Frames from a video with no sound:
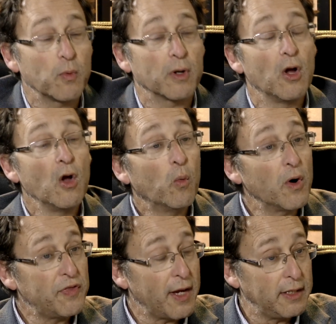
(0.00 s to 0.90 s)
where
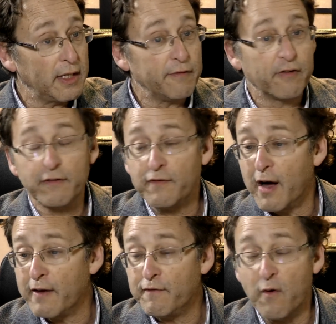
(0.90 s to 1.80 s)
what they did for
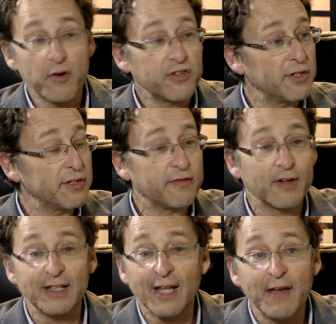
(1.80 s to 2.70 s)
five forces, for
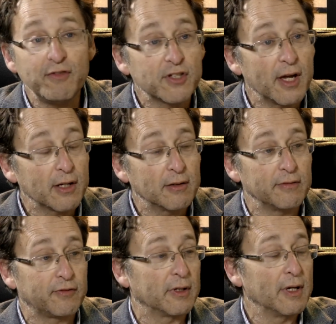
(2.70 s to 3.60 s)
life cycle,
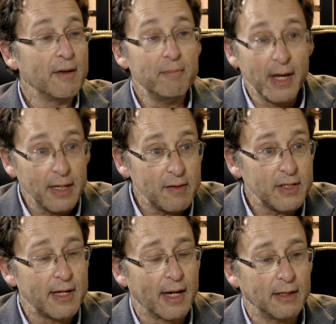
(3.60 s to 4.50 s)
for many of
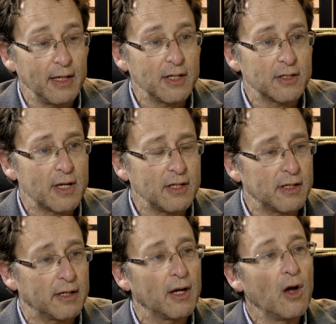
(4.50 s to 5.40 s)
these techniques is they
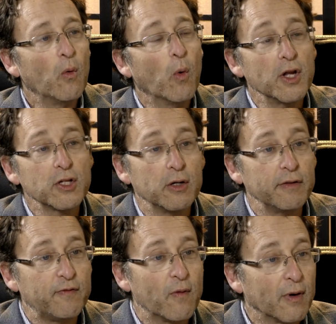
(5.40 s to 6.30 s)
said what it's
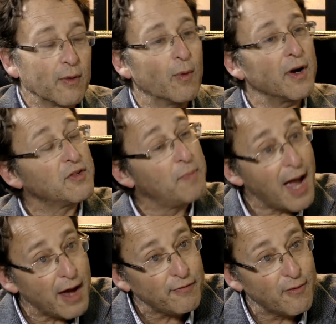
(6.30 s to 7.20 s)
good for, what it's
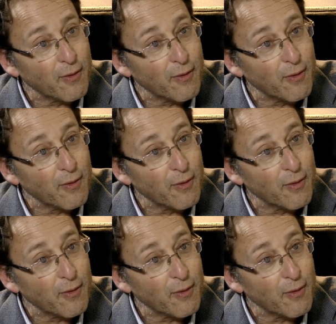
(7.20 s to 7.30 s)
bad mm-hmm.